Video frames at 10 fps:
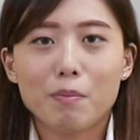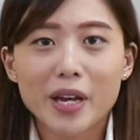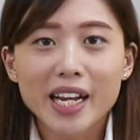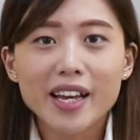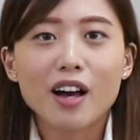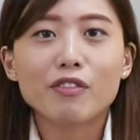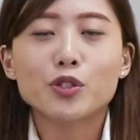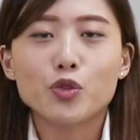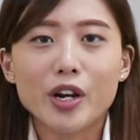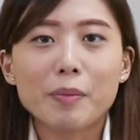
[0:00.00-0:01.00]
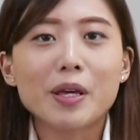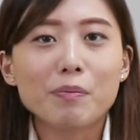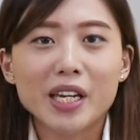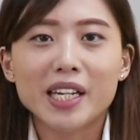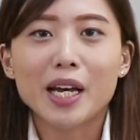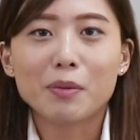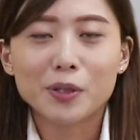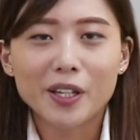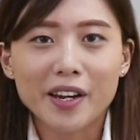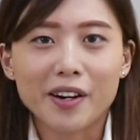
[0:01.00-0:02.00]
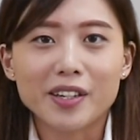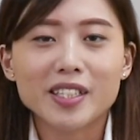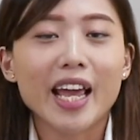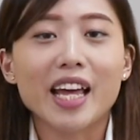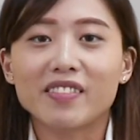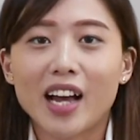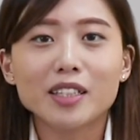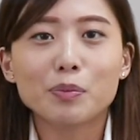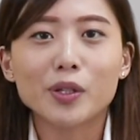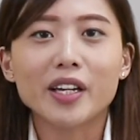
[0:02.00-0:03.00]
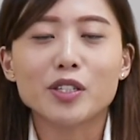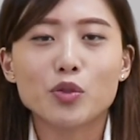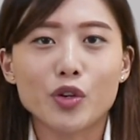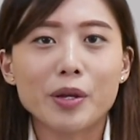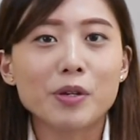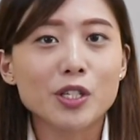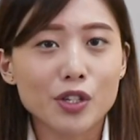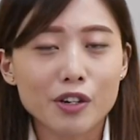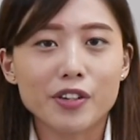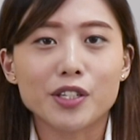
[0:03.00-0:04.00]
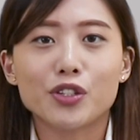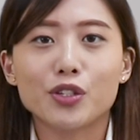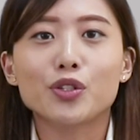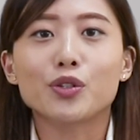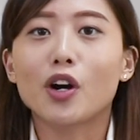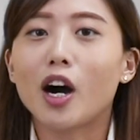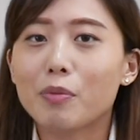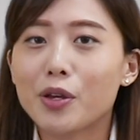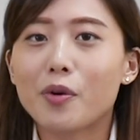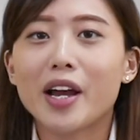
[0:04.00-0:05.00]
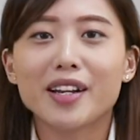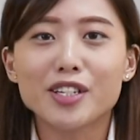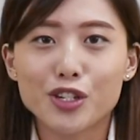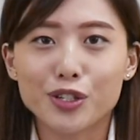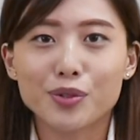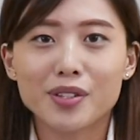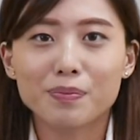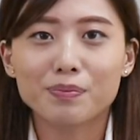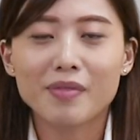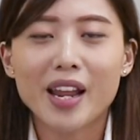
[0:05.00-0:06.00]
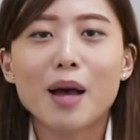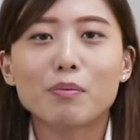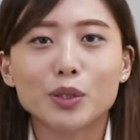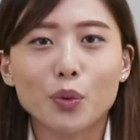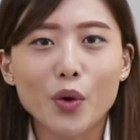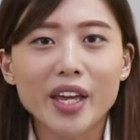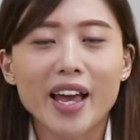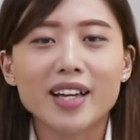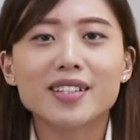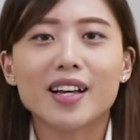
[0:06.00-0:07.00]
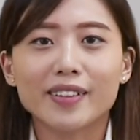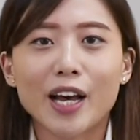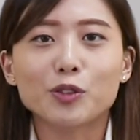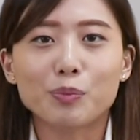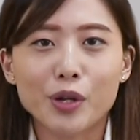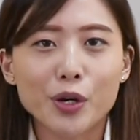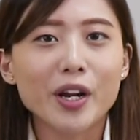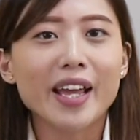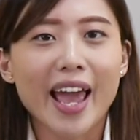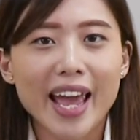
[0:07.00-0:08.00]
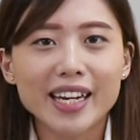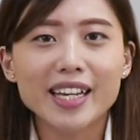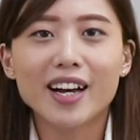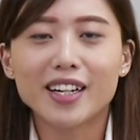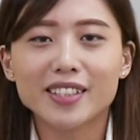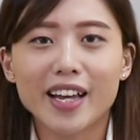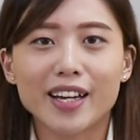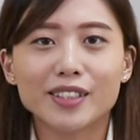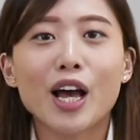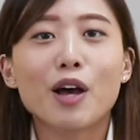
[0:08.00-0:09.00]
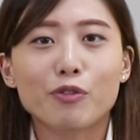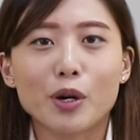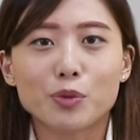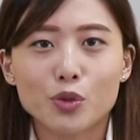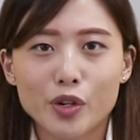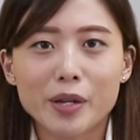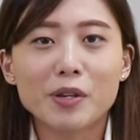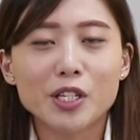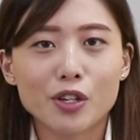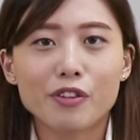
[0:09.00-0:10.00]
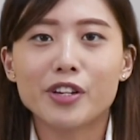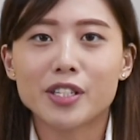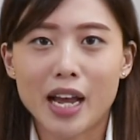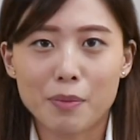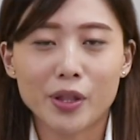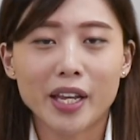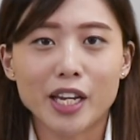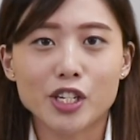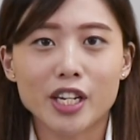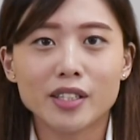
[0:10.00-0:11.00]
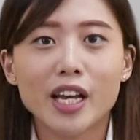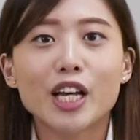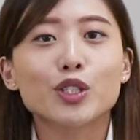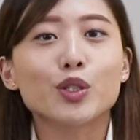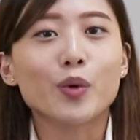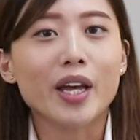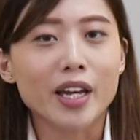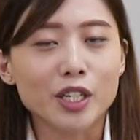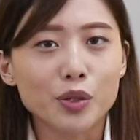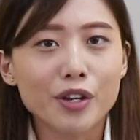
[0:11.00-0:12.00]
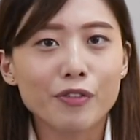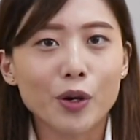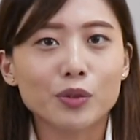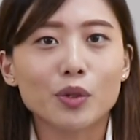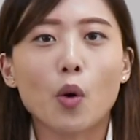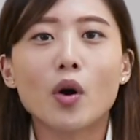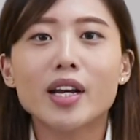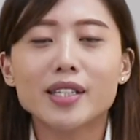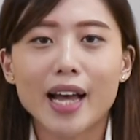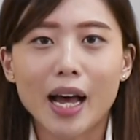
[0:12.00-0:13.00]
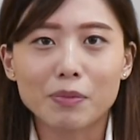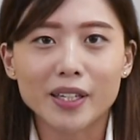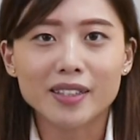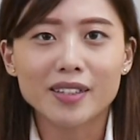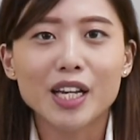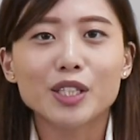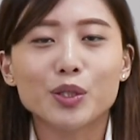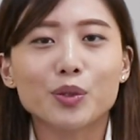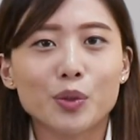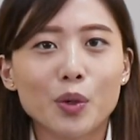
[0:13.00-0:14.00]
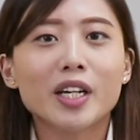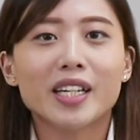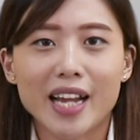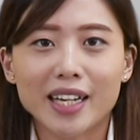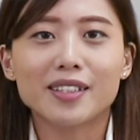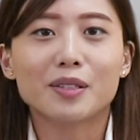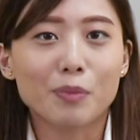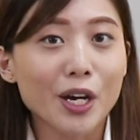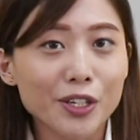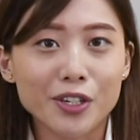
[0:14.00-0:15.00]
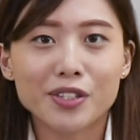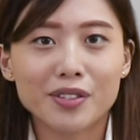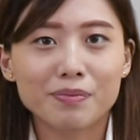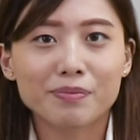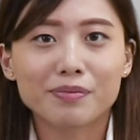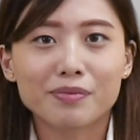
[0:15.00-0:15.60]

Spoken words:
Many of streaming media players cannot play streaming service due to copyright issues. But TwinX allowed mirroring any content from streaming service application to an Android phone or a tablet to your connected monitors.